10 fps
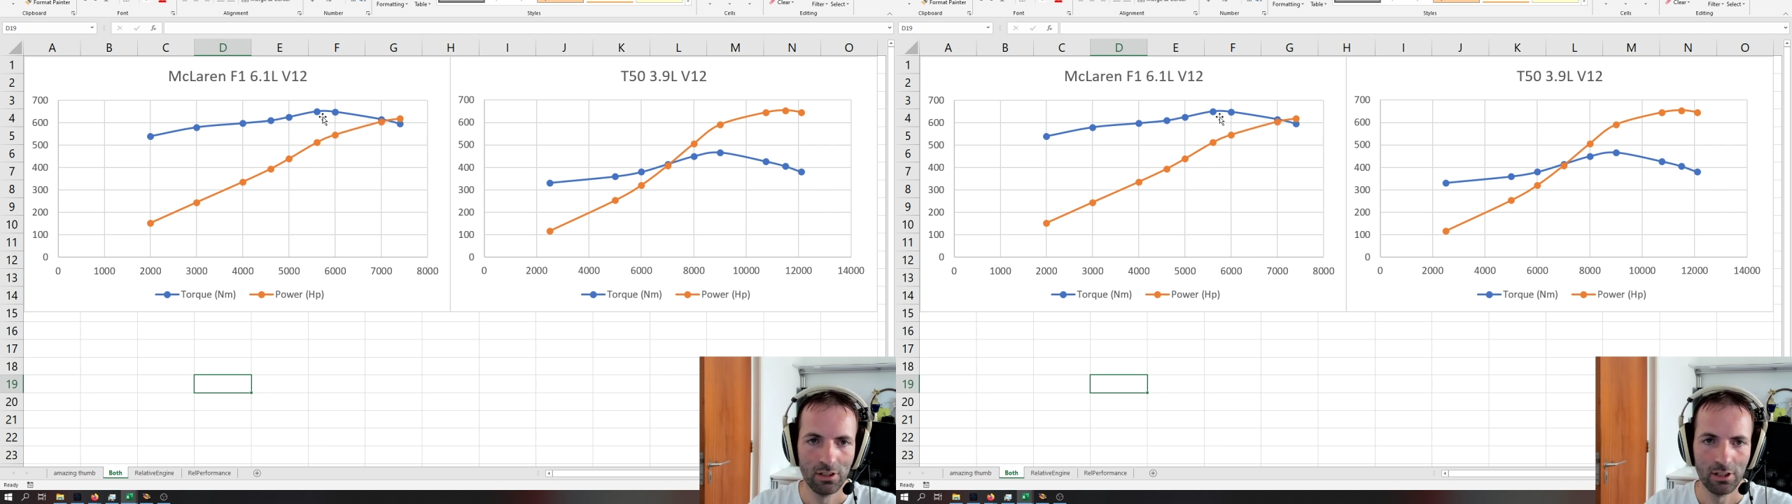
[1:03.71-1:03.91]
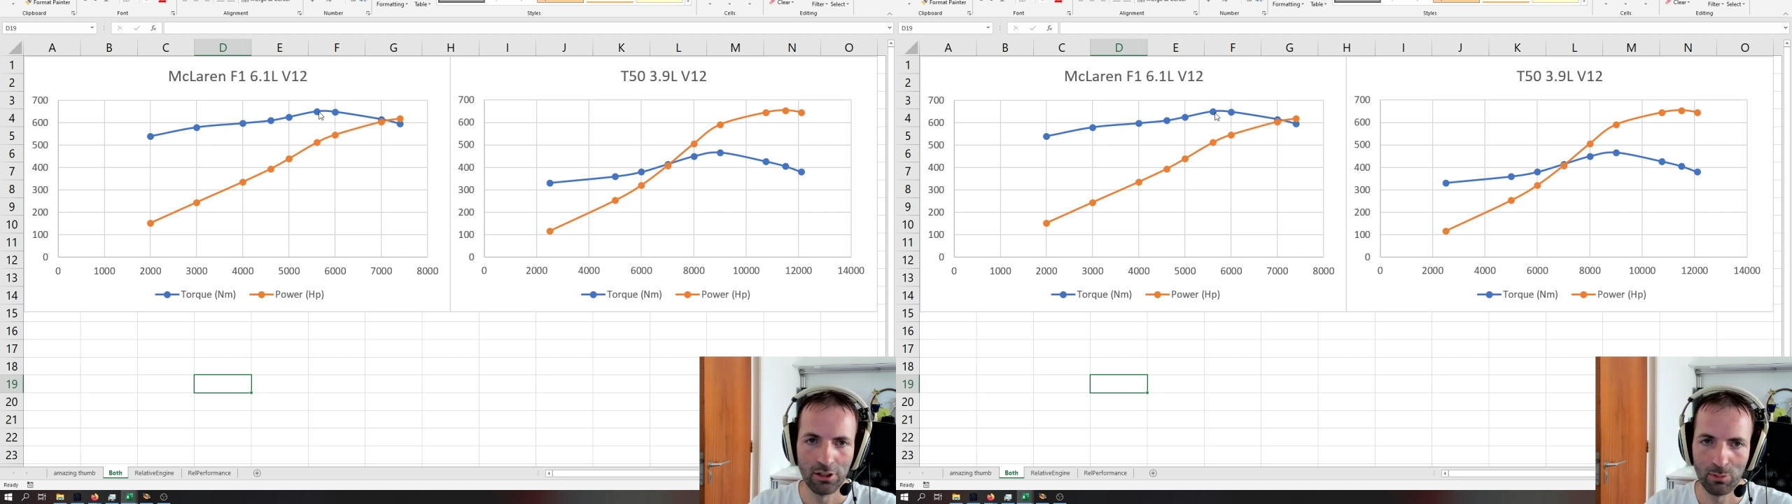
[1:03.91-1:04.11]

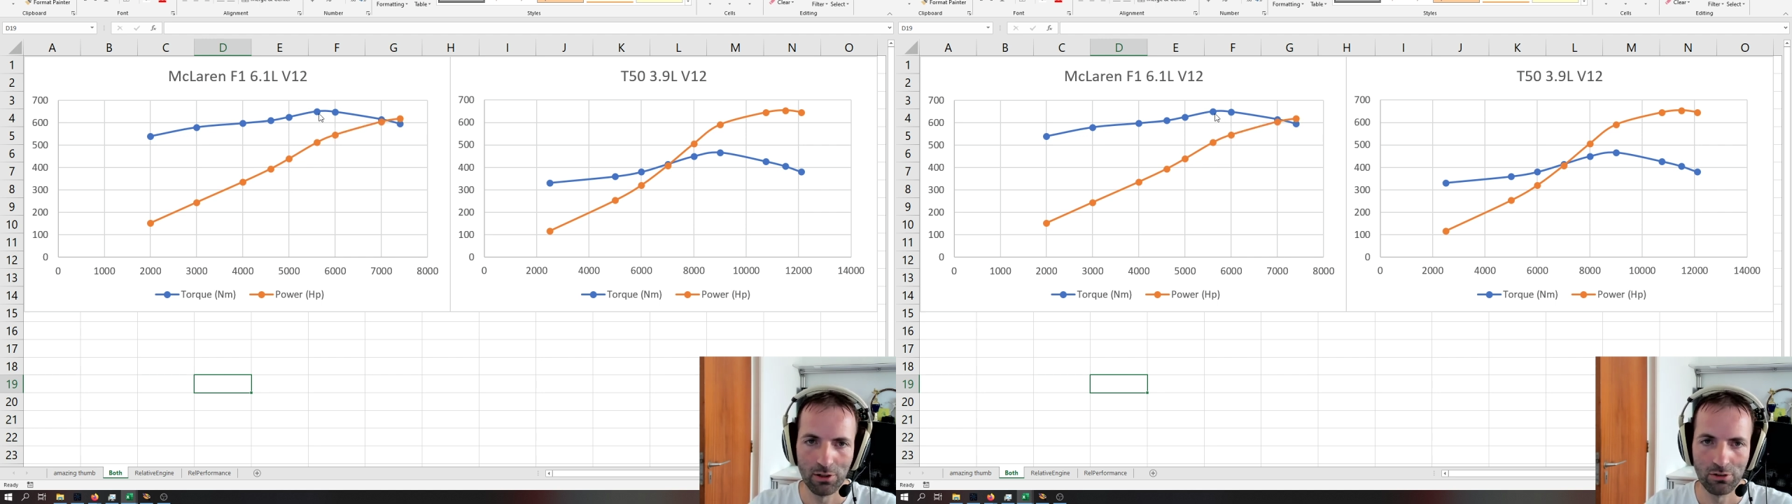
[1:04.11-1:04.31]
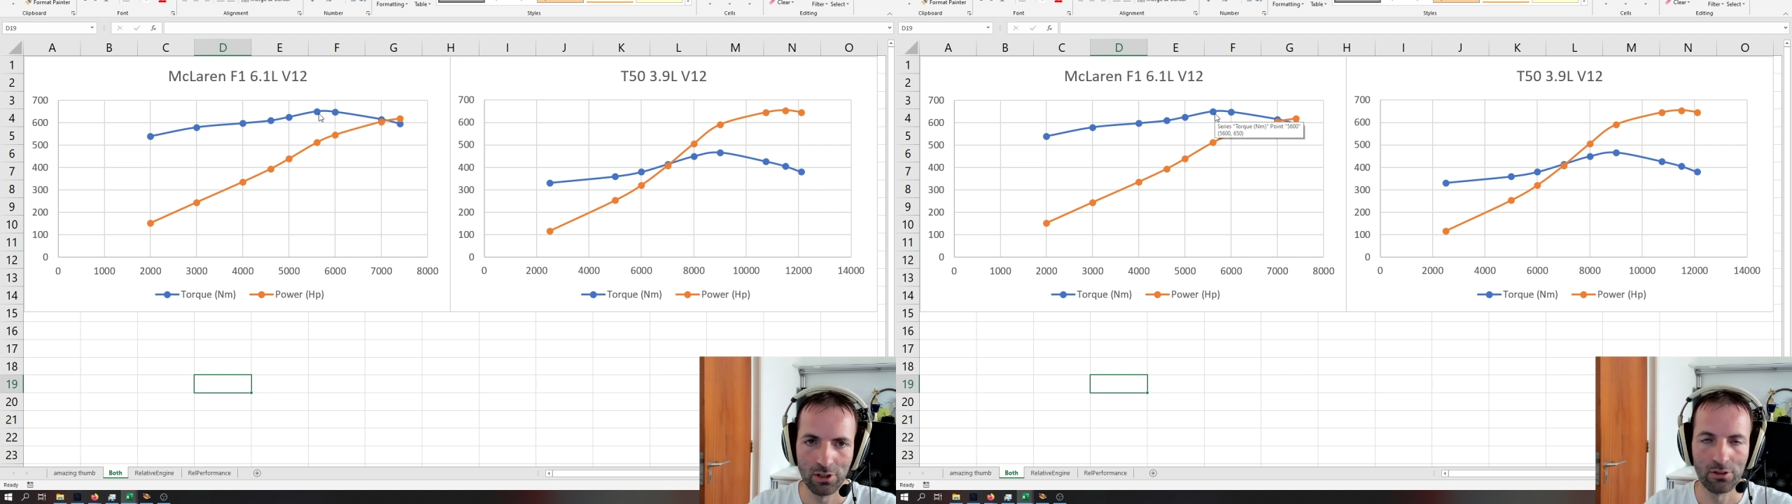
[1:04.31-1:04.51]
It's about
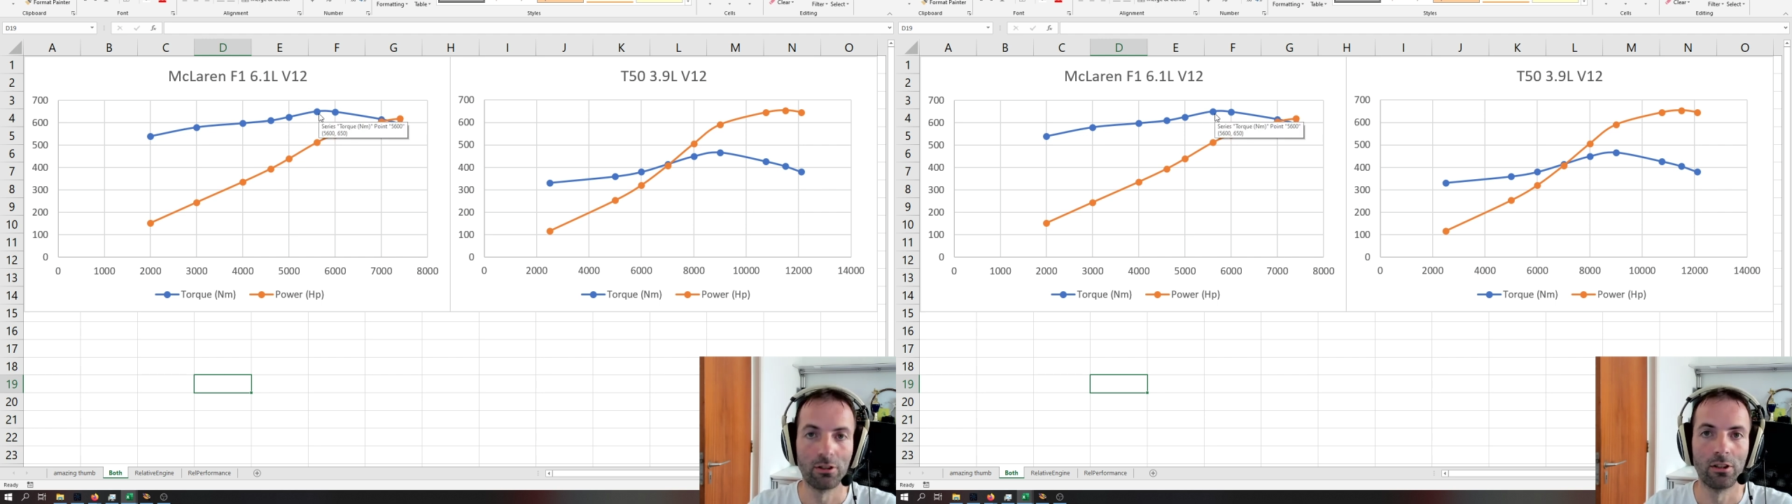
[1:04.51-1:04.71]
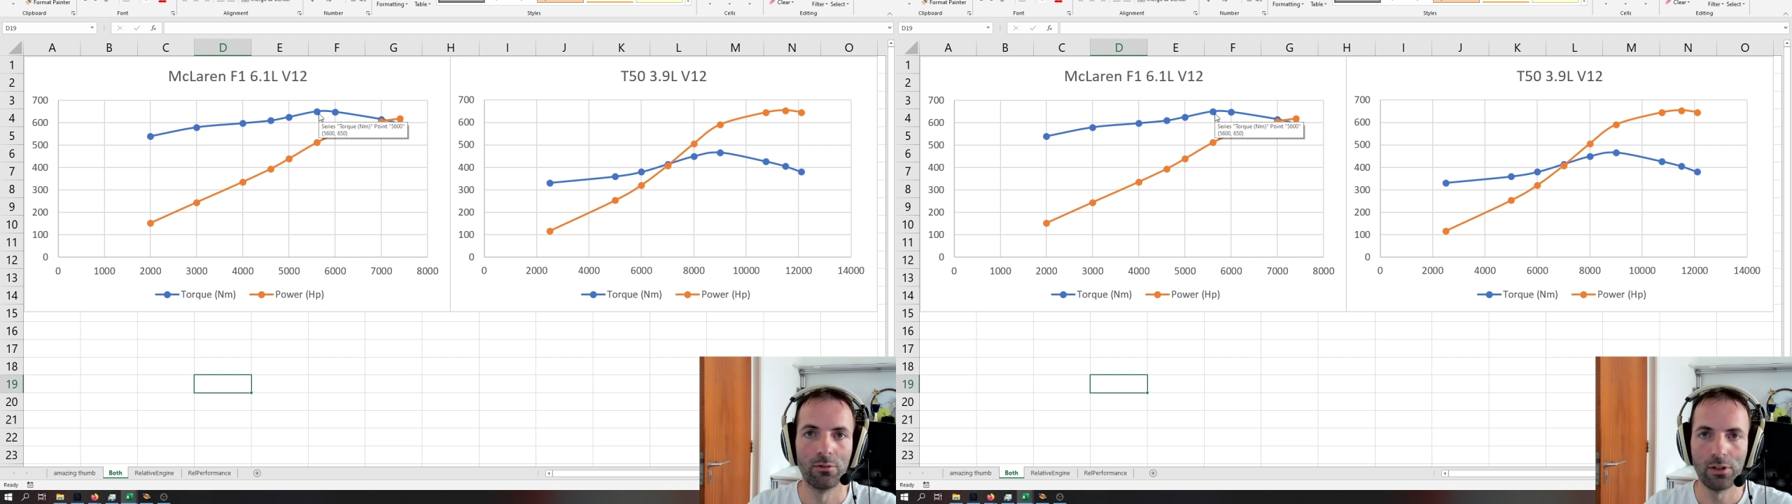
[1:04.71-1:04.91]

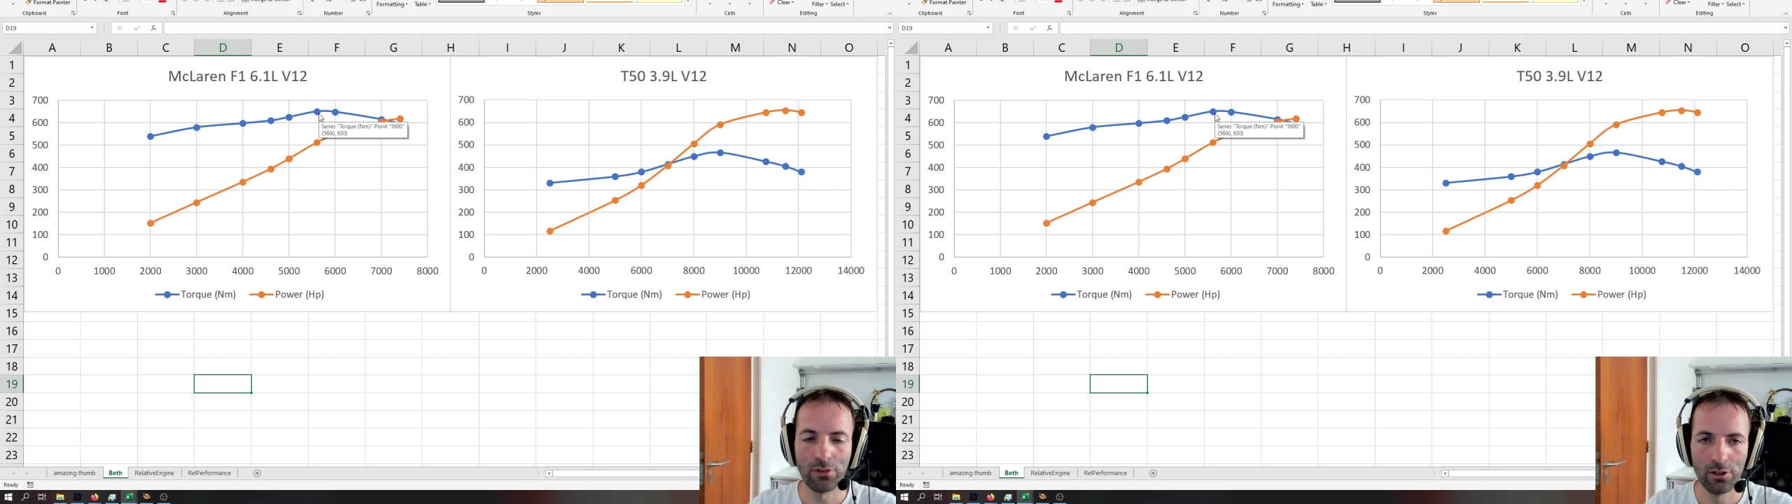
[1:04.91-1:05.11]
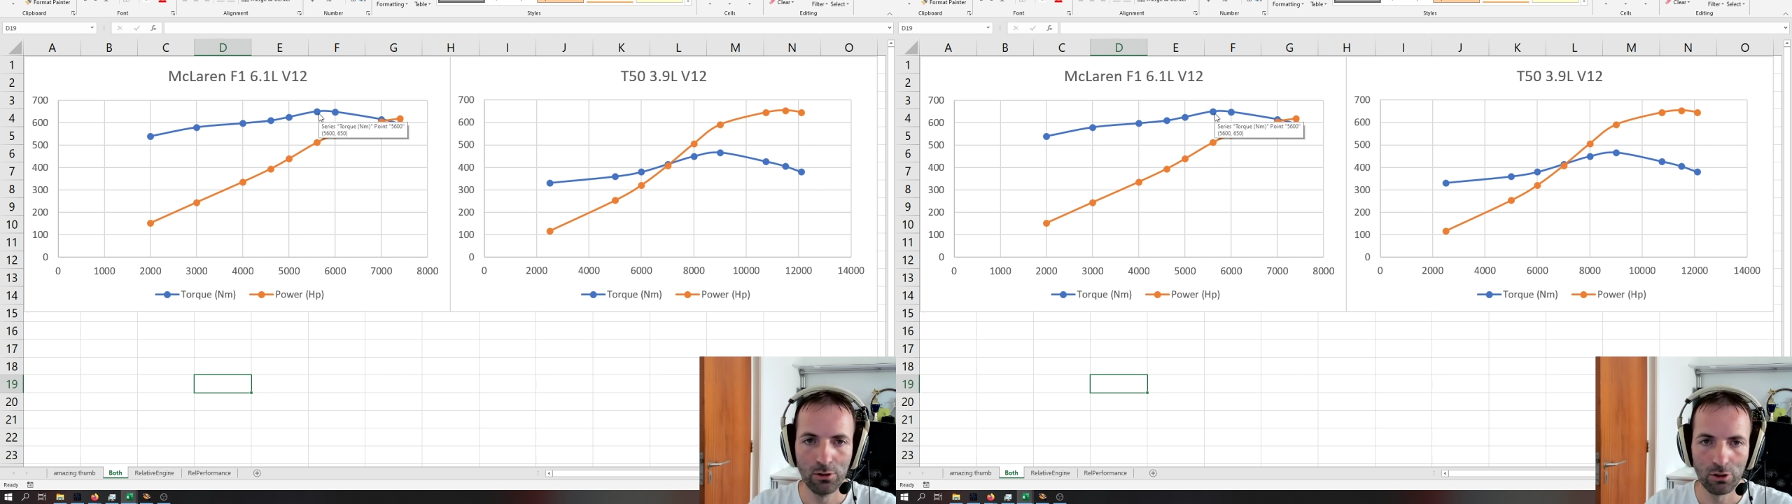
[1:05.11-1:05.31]

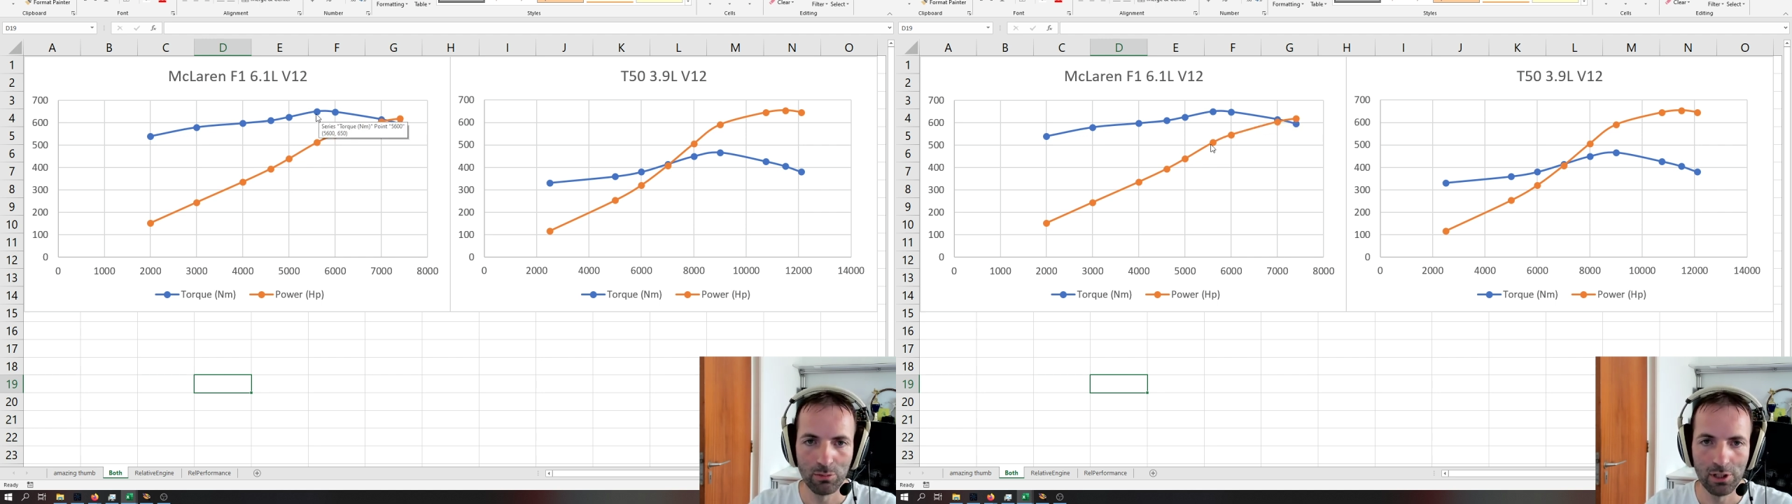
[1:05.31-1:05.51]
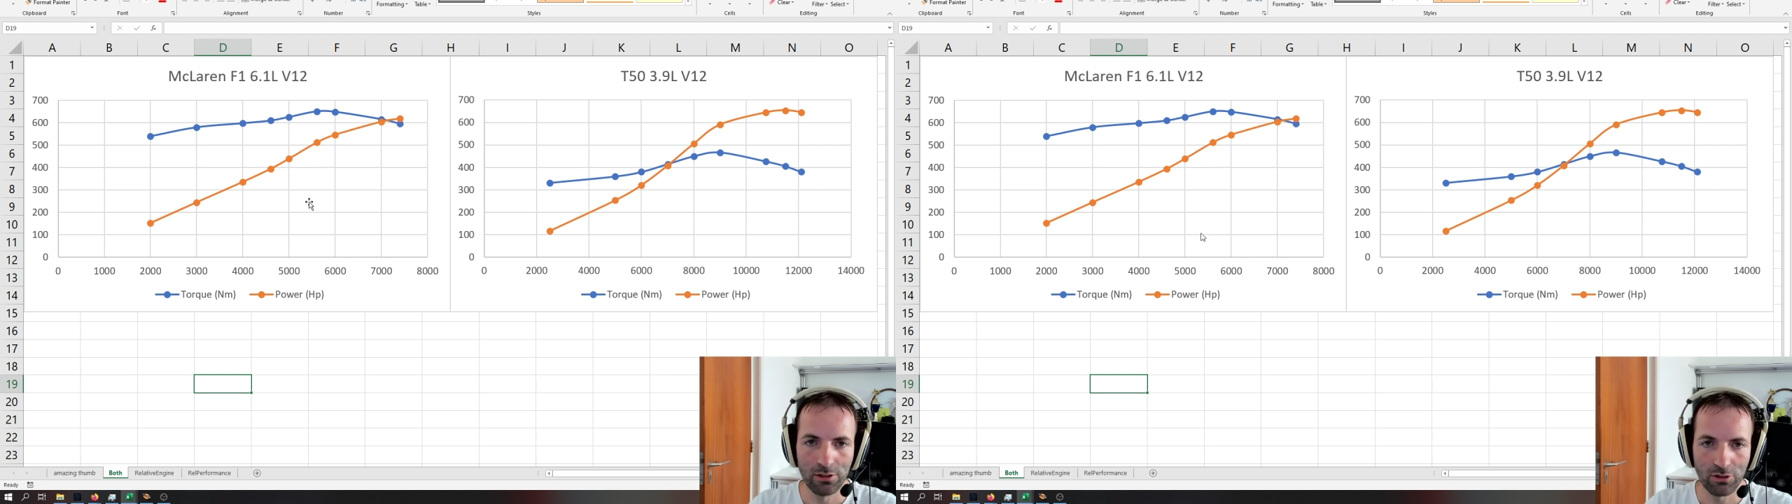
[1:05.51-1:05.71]
650 newton
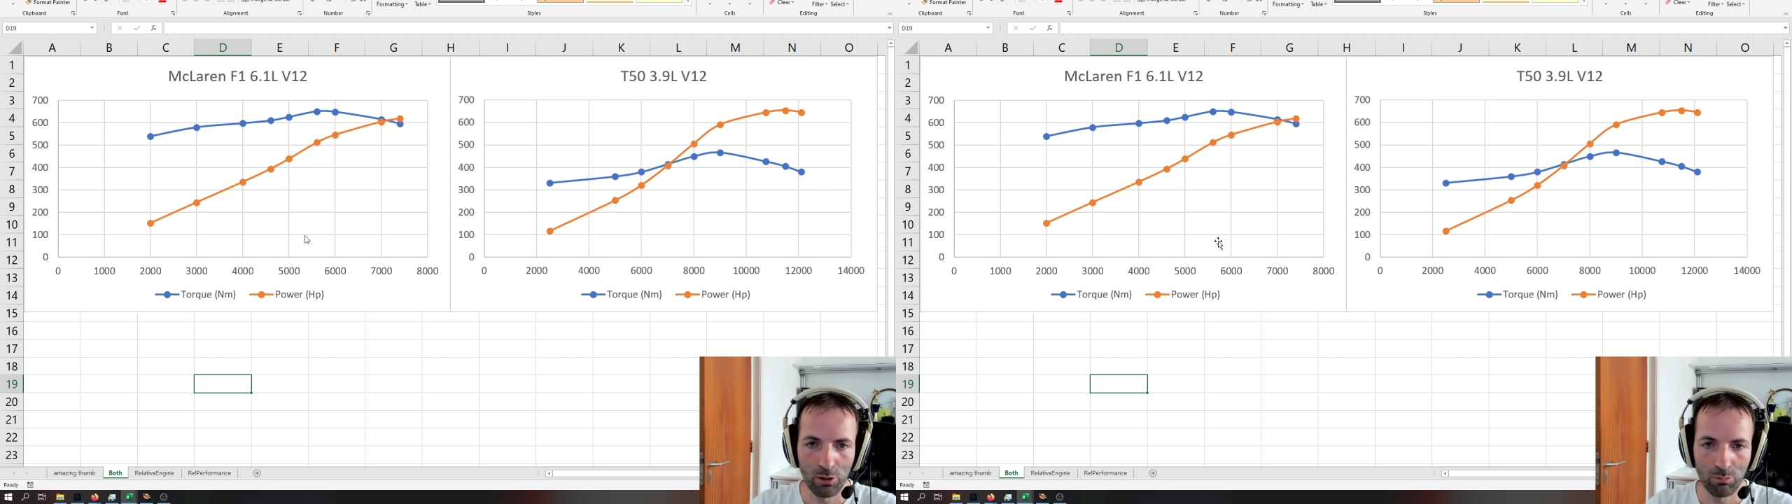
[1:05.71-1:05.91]
meters and